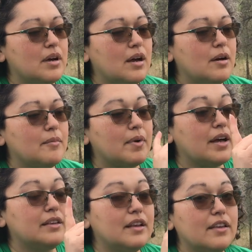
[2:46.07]

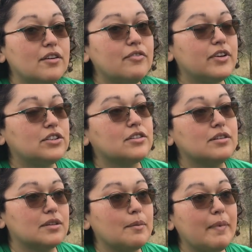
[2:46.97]
Another feature,
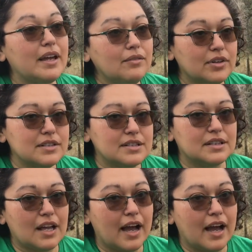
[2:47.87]
the main reason